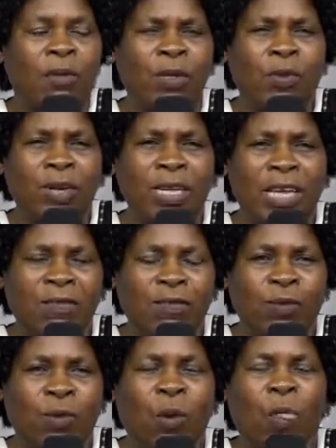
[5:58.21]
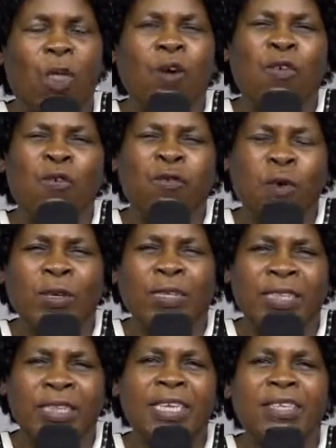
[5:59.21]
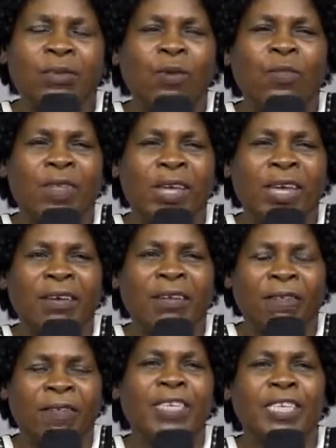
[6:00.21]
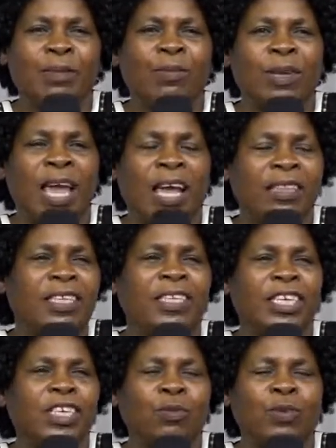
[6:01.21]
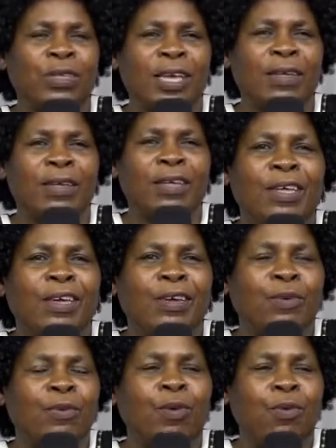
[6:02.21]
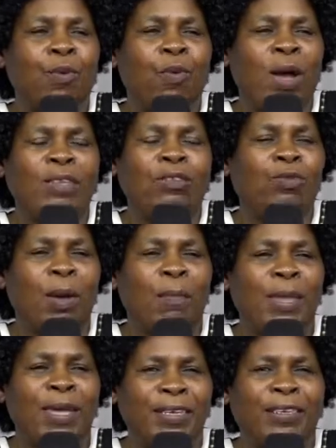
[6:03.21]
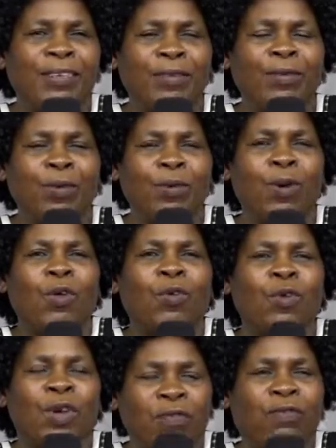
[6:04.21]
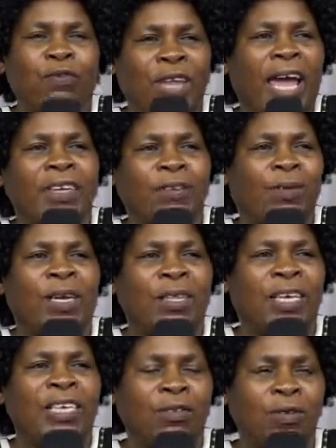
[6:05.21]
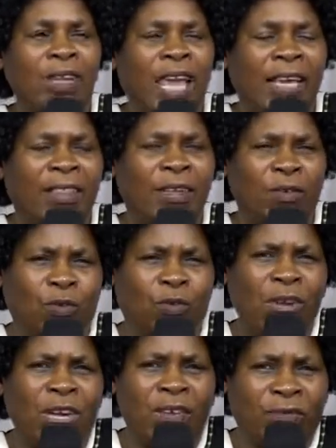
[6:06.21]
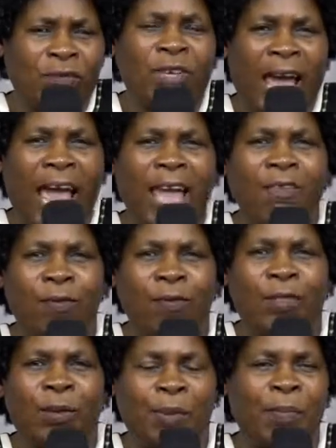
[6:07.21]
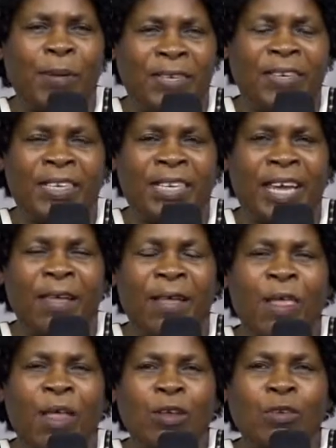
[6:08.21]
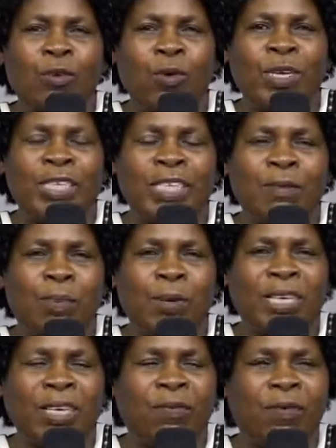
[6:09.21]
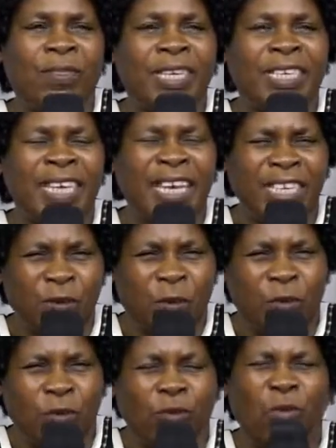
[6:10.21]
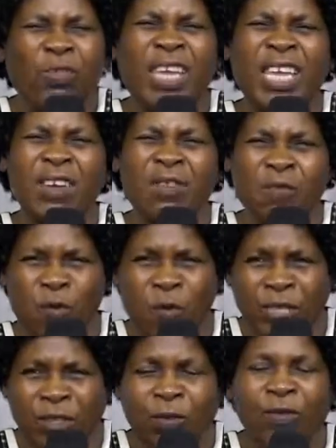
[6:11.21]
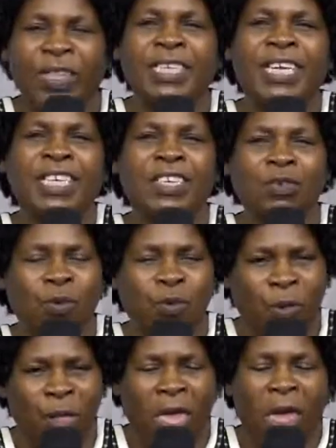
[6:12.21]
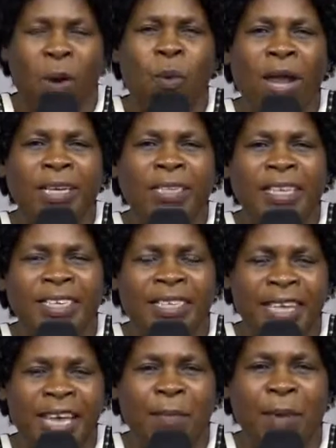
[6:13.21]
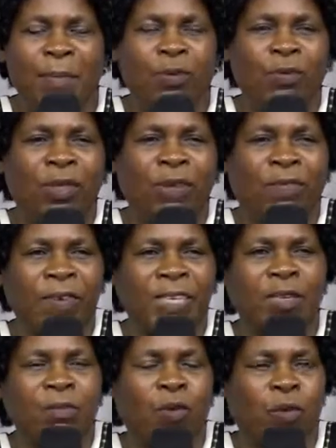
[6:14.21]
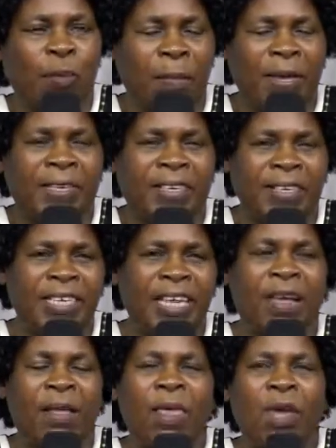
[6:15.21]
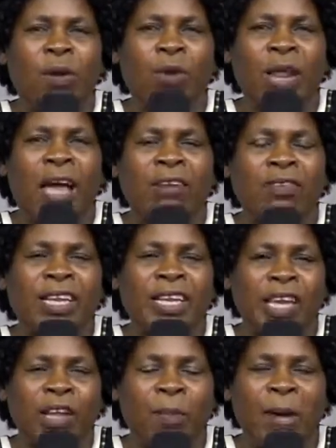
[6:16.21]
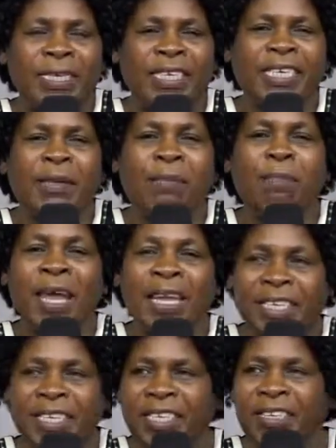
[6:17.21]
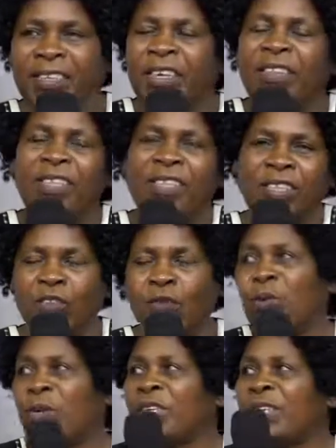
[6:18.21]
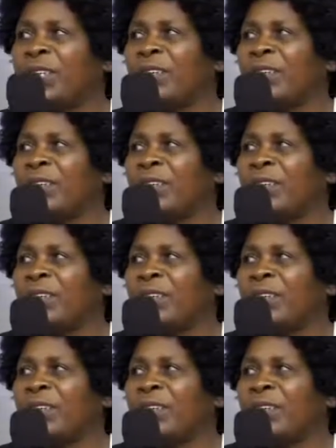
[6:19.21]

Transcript: We don't have to force things on the victim. Like the church will say, once you are married, you have to die together. It's not like that. You don't have to die for the perpetrator. So it's important for the church also. So the influence of the church on what they say maybe to the victim or perpetrator will actually help us in managing the situation.